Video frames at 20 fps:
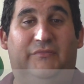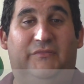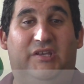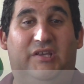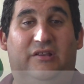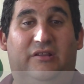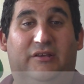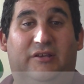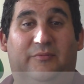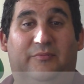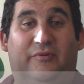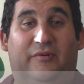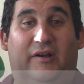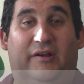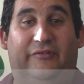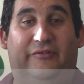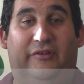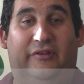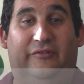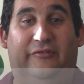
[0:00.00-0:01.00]
Killing a
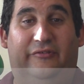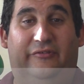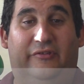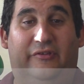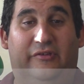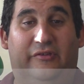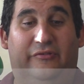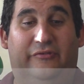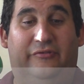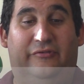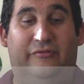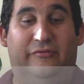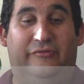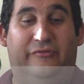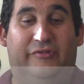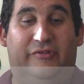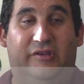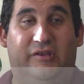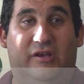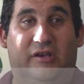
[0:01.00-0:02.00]
process is
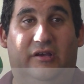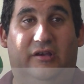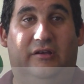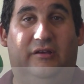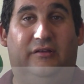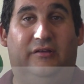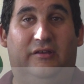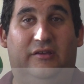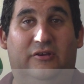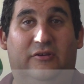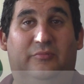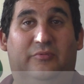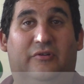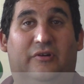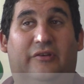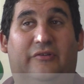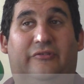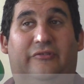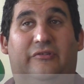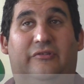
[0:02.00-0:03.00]
use the uh, kill
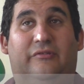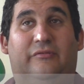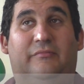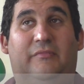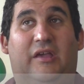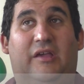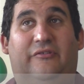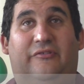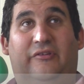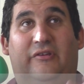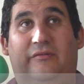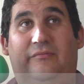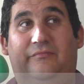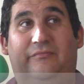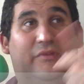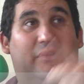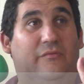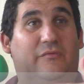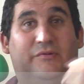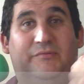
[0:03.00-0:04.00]
process exit
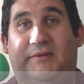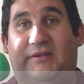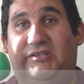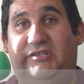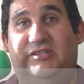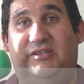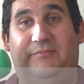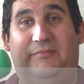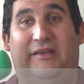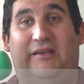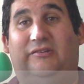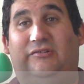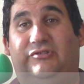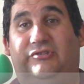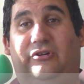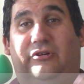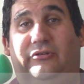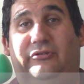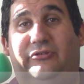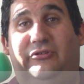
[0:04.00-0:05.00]
thing where basically something
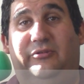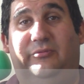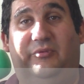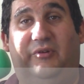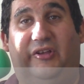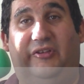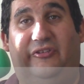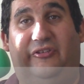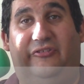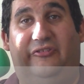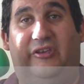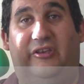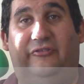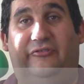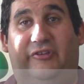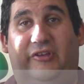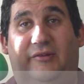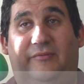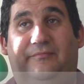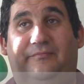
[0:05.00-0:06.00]
external to the process
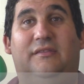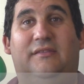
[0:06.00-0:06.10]
kills it.